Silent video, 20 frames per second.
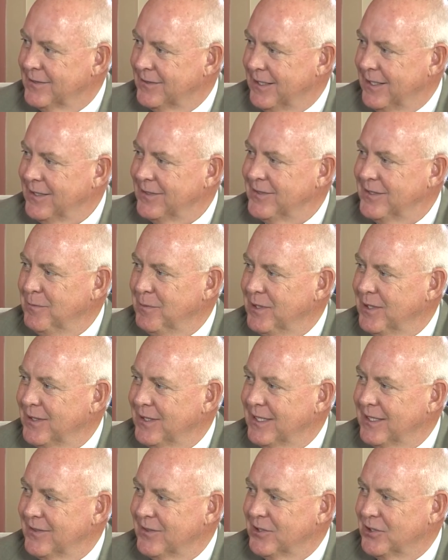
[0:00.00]
Tell us some of the
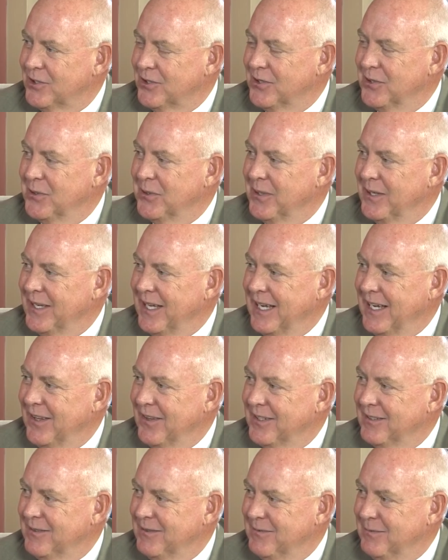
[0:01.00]
things that you're doing now
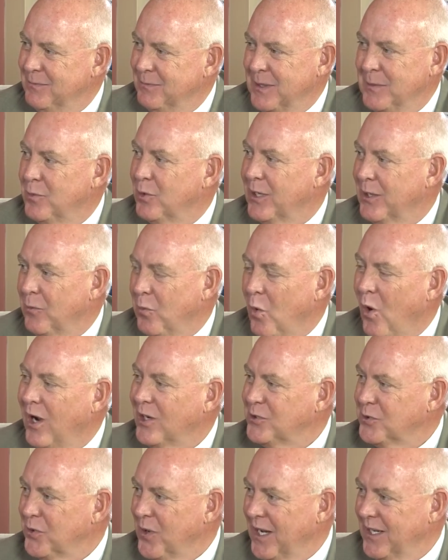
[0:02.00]
that people can
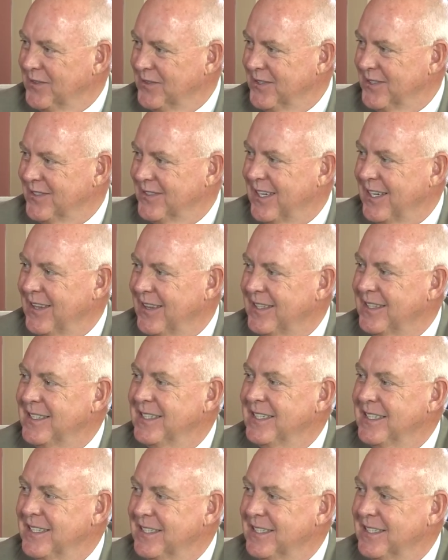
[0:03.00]
watch races, I think.